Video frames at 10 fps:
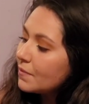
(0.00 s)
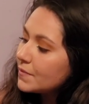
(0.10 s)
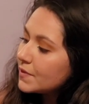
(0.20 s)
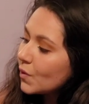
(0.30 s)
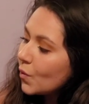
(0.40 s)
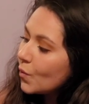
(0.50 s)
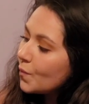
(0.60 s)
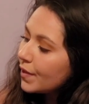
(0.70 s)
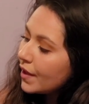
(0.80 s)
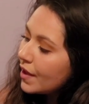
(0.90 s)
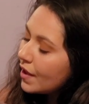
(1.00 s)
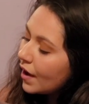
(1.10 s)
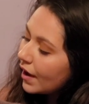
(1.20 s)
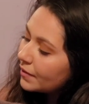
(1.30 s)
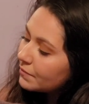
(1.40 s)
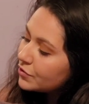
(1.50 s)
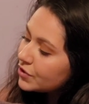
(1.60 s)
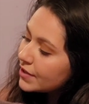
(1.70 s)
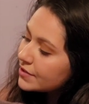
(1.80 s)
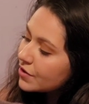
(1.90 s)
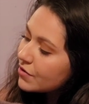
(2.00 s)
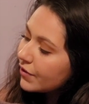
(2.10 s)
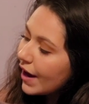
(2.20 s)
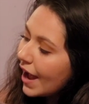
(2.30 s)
So I'm just over